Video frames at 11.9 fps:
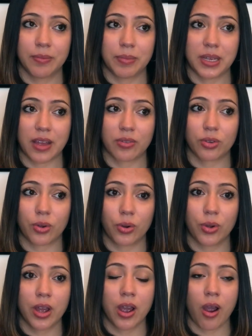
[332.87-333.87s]
P A school.
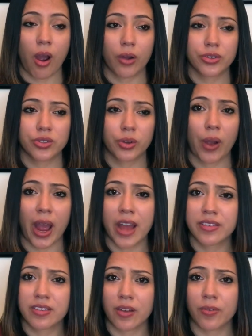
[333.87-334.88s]
Also, I
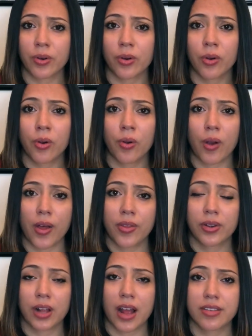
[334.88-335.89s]
had several
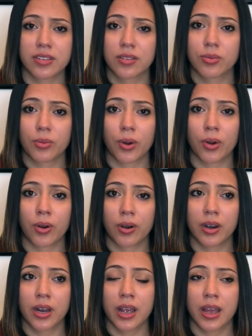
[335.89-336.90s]
other classes
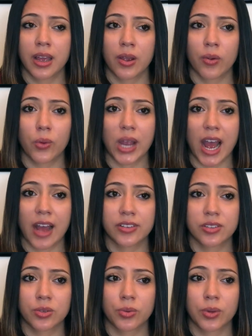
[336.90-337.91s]
where we
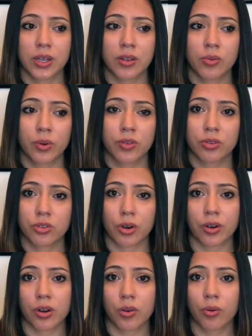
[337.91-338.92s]
had to read research
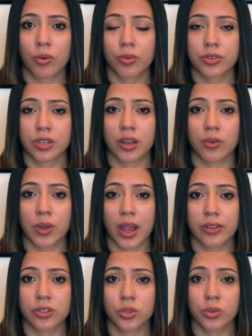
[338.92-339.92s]
articles and we
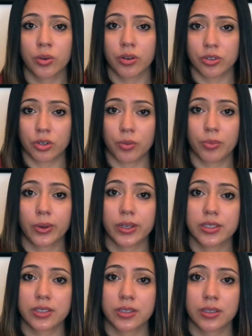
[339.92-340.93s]
had to
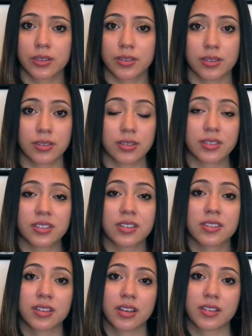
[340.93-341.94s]
interpret the
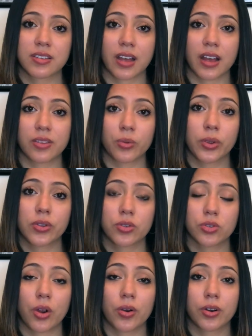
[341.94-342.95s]
statistics that the
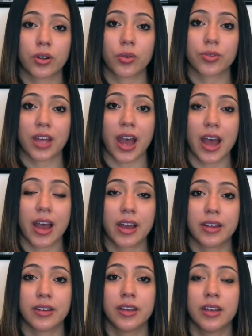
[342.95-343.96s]
research articles
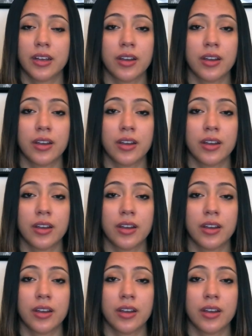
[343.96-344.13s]
had,